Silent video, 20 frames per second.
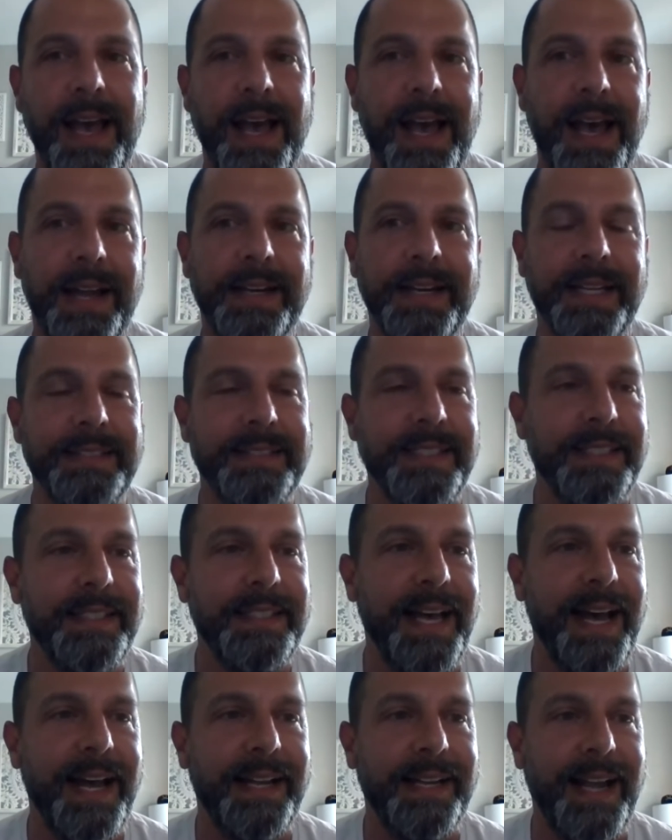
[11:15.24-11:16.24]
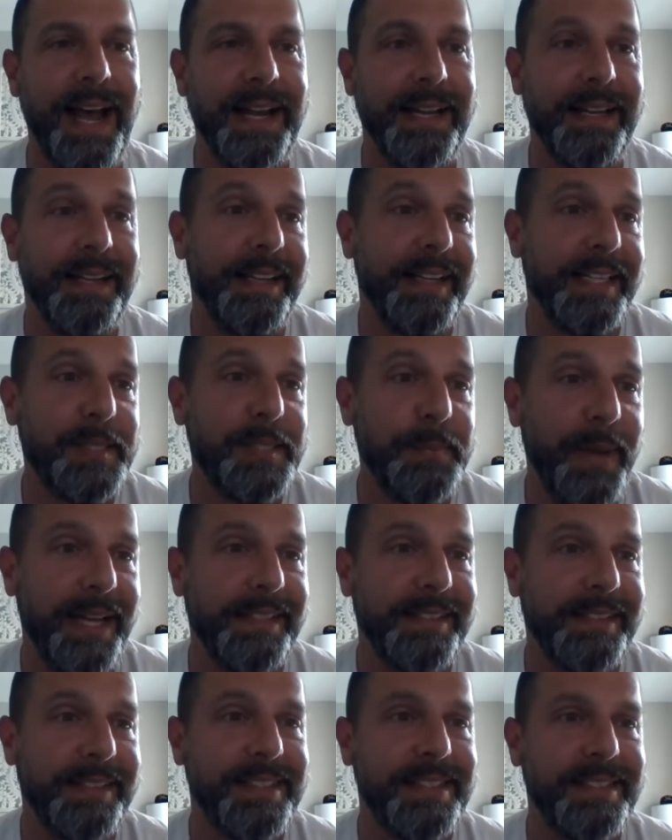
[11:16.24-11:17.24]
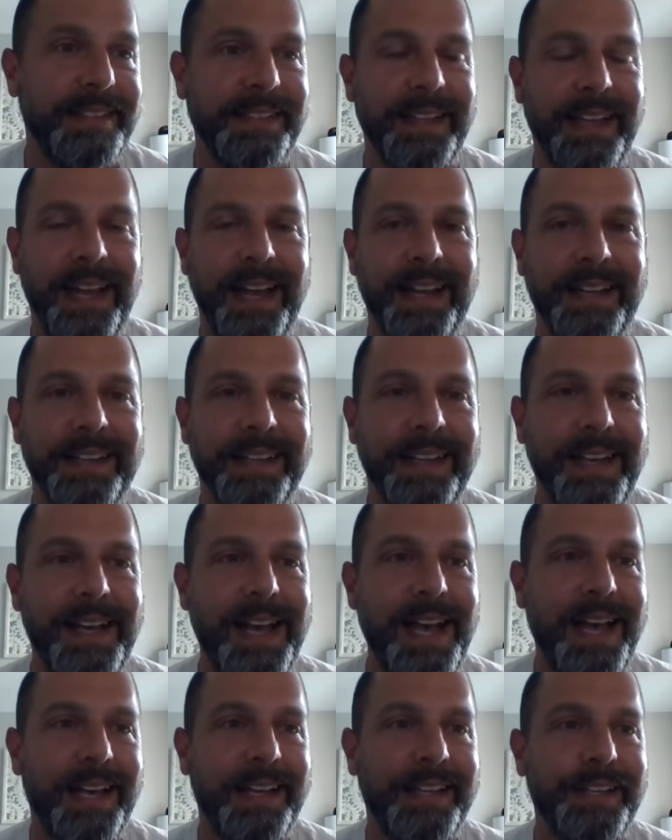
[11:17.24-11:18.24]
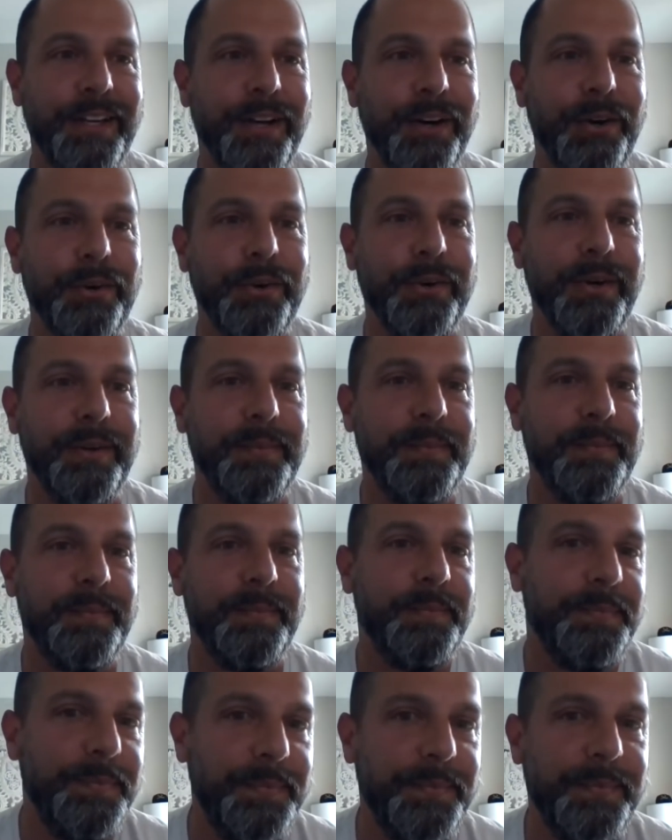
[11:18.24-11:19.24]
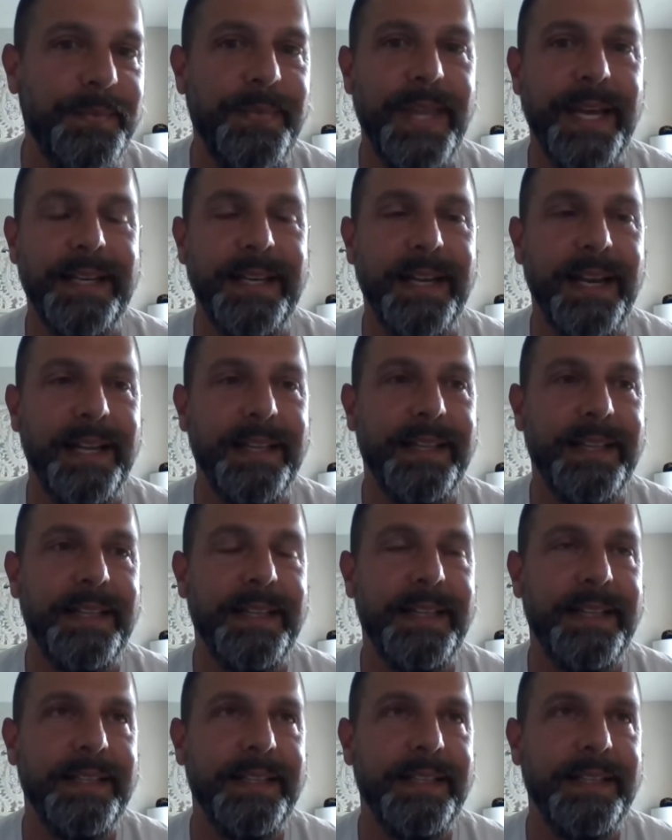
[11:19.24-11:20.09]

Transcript: and i did that at an expense and you know then